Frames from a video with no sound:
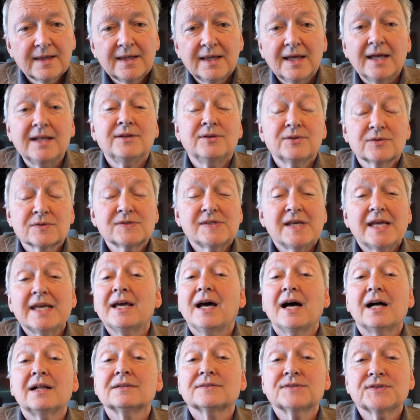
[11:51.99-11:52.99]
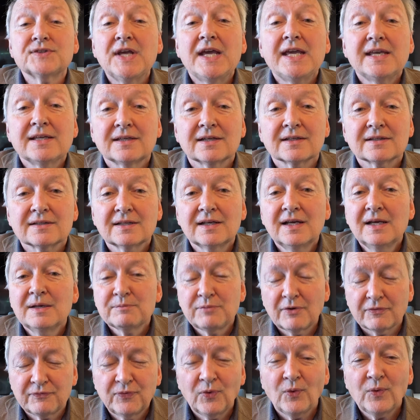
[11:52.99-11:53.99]
And he'll say, I'll take it,
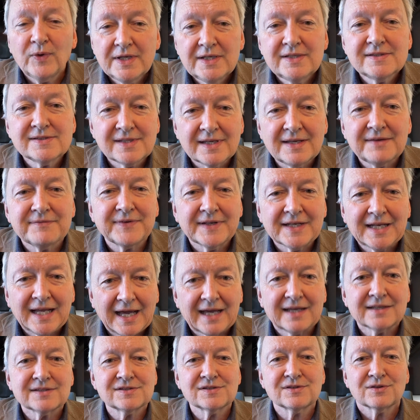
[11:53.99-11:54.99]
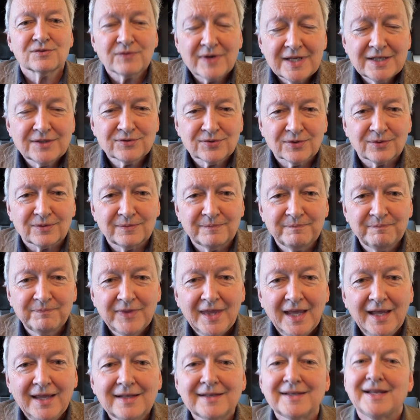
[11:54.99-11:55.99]
before he's even asked the rental.
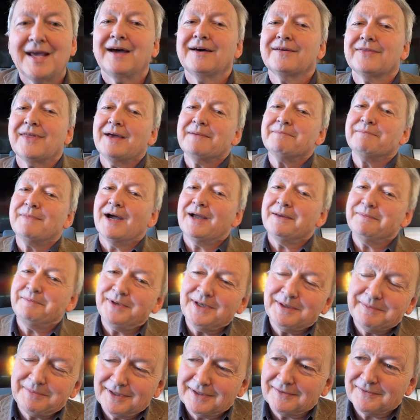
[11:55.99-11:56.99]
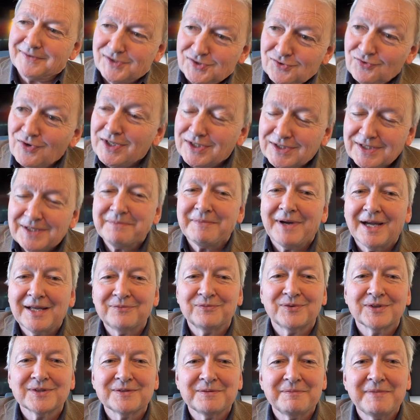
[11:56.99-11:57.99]
Now, that might be a bit of a stretch. He might
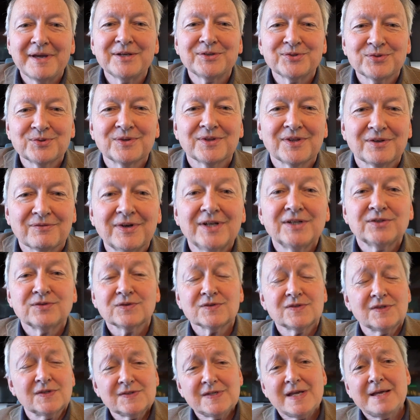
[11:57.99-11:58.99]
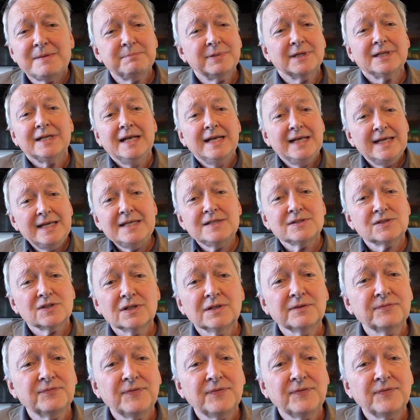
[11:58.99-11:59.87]
want to make sure the rental's the same, but he's going to